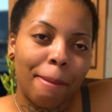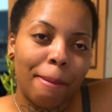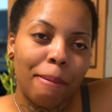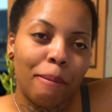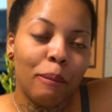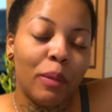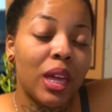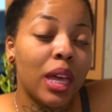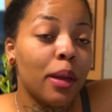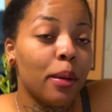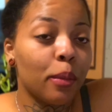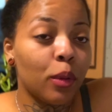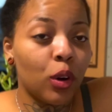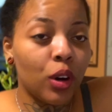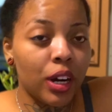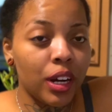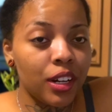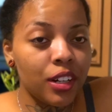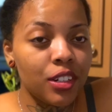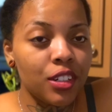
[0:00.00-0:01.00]
mid
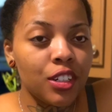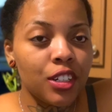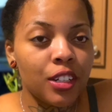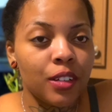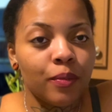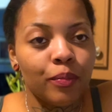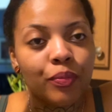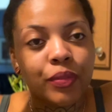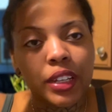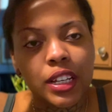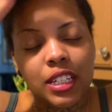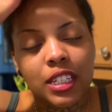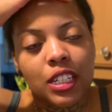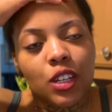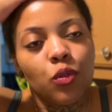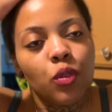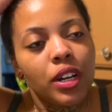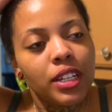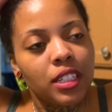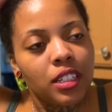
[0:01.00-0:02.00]
March because
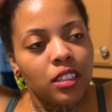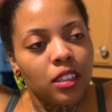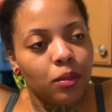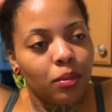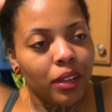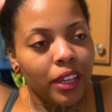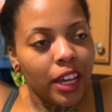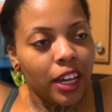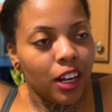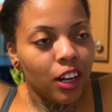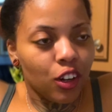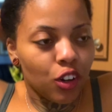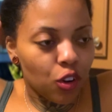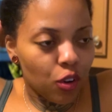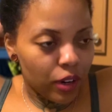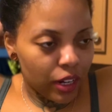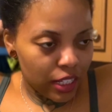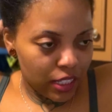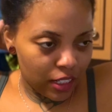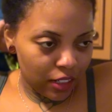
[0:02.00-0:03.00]
it wasn't the plan to
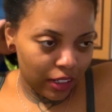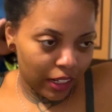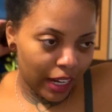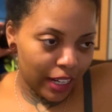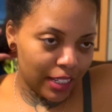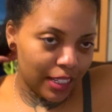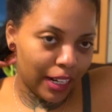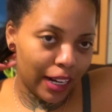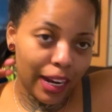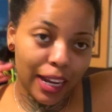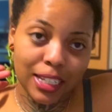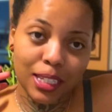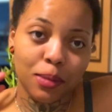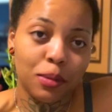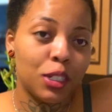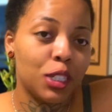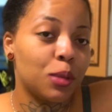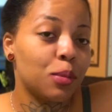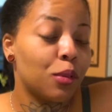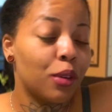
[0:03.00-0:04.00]
do it until like I said I got some
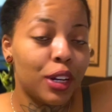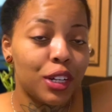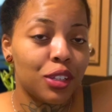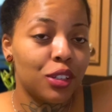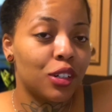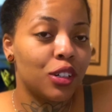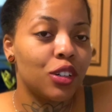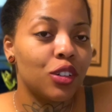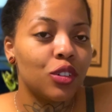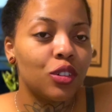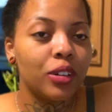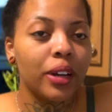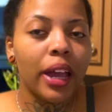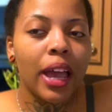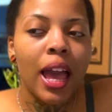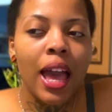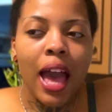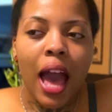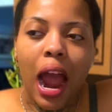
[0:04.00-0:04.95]
inspiration to do it.